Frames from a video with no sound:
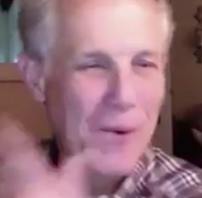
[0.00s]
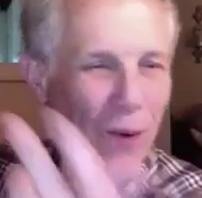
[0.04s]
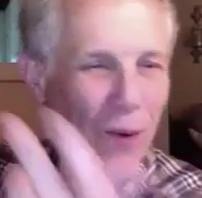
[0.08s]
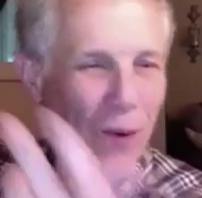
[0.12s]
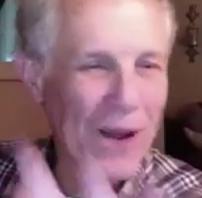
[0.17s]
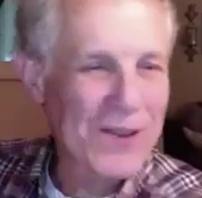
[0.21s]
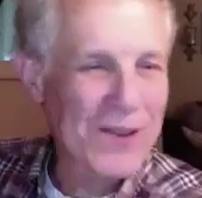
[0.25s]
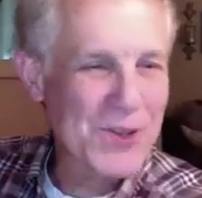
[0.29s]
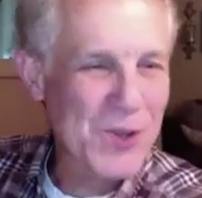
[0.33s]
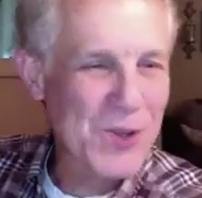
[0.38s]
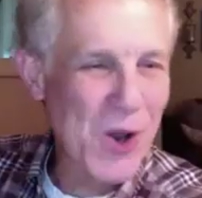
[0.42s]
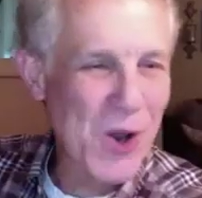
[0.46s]

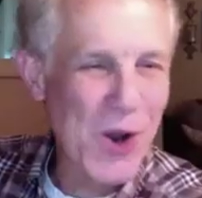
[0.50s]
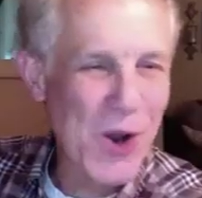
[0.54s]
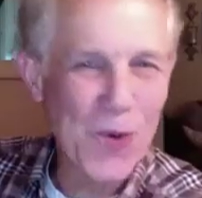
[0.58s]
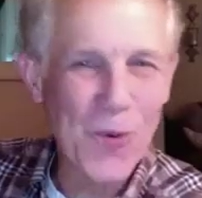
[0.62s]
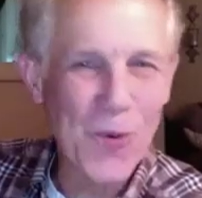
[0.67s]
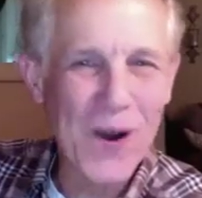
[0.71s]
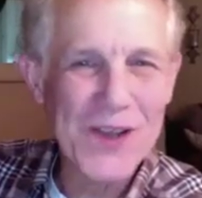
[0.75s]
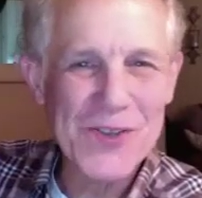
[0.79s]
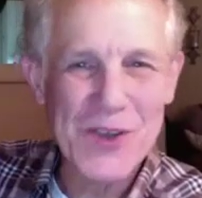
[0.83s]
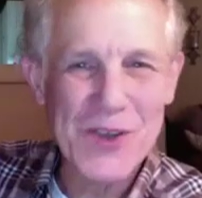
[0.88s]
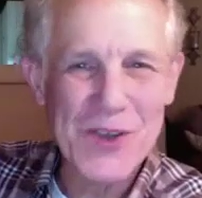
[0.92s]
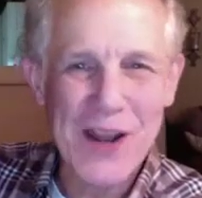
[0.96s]
what song
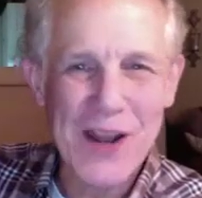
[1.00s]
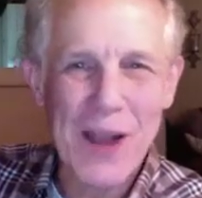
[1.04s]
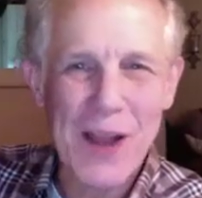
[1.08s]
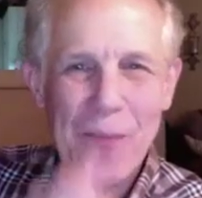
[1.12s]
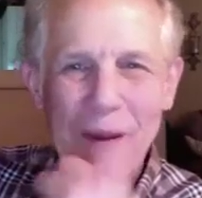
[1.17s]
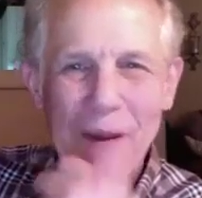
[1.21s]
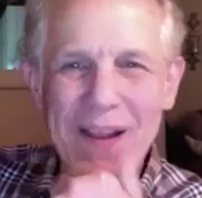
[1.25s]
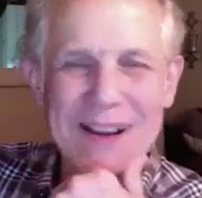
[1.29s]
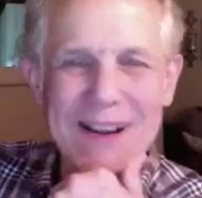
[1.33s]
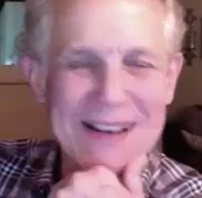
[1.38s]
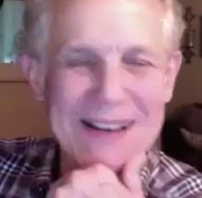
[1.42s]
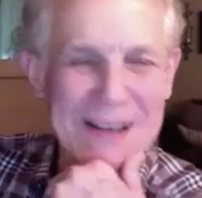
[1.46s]
was it. I
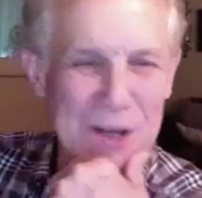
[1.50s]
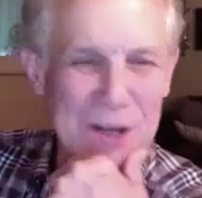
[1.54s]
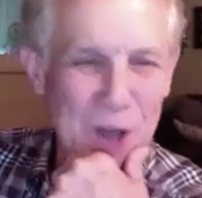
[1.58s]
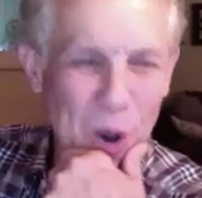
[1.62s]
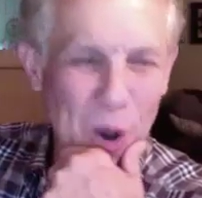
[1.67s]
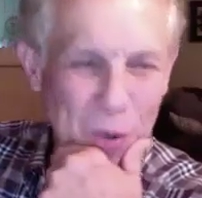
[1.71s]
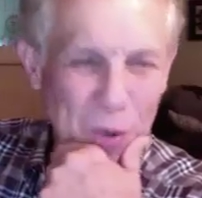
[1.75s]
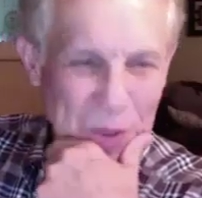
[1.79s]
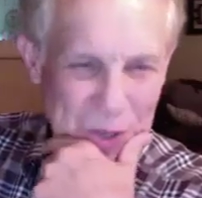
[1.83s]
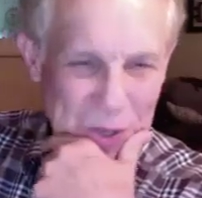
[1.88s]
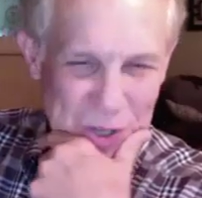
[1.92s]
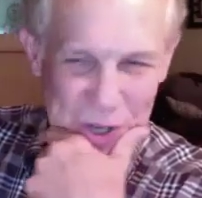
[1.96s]
probably didn't
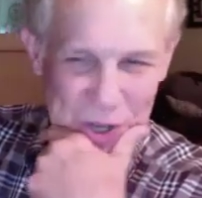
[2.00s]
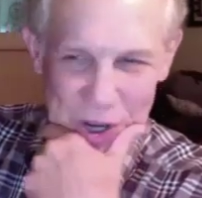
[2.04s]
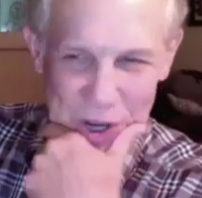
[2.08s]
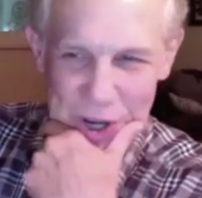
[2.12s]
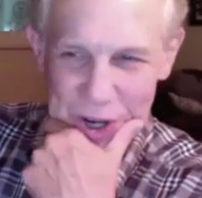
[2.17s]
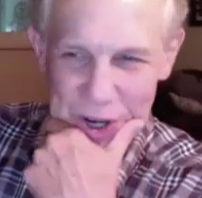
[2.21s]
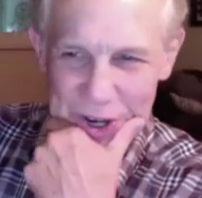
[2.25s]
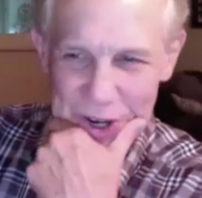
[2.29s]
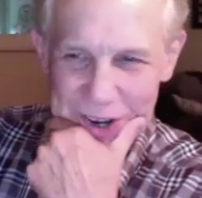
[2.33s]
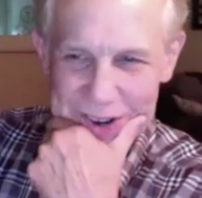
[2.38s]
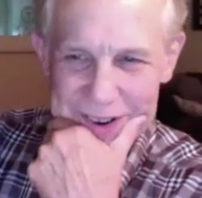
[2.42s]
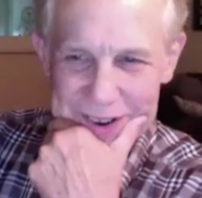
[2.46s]
know the song.